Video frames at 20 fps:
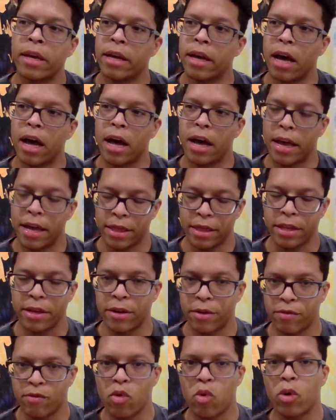uh, and
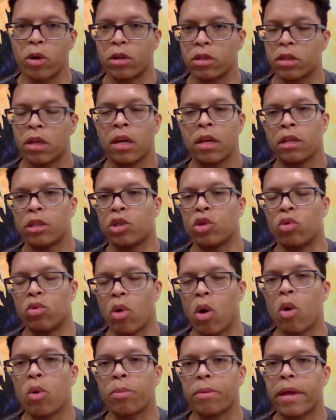then of course
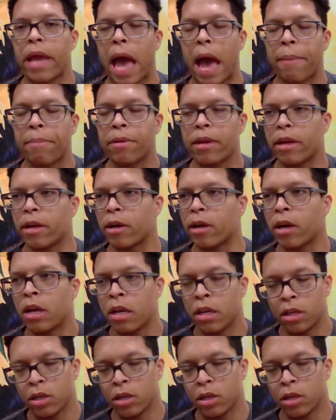Jerome Kapp here.